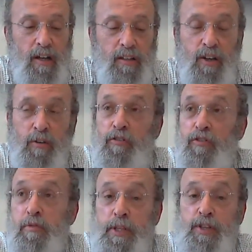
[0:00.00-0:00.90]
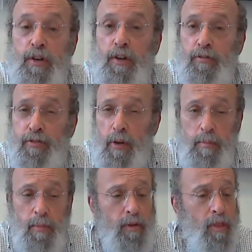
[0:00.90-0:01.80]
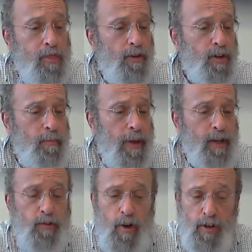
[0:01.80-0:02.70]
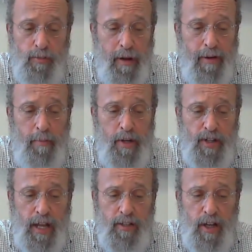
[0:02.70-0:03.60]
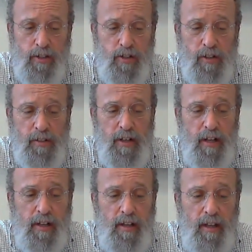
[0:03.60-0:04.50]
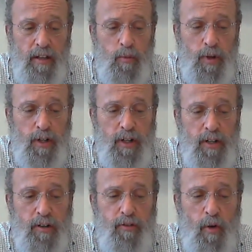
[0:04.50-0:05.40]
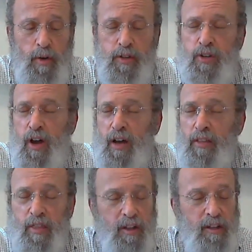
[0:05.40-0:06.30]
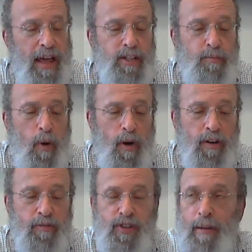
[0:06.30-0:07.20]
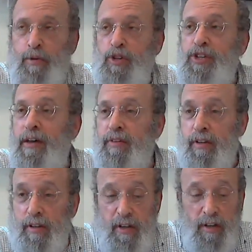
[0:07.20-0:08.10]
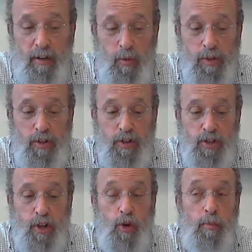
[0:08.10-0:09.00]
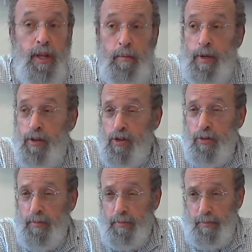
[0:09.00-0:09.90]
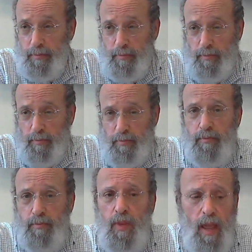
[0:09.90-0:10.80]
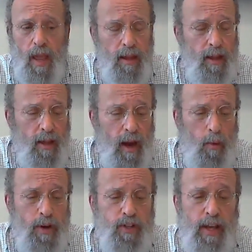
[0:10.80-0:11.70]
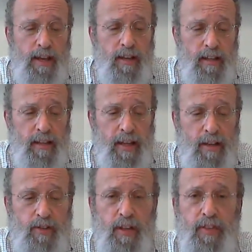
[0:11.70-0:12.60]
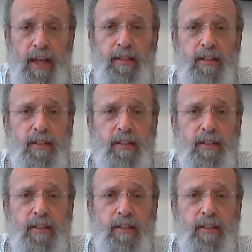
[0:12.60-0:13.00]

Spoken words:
little material from the 13 Petalled Rose by Rabbi Steinsaltz. And we're going to focus on the last part of chapter 7, which is the human image. I want to say at the outset that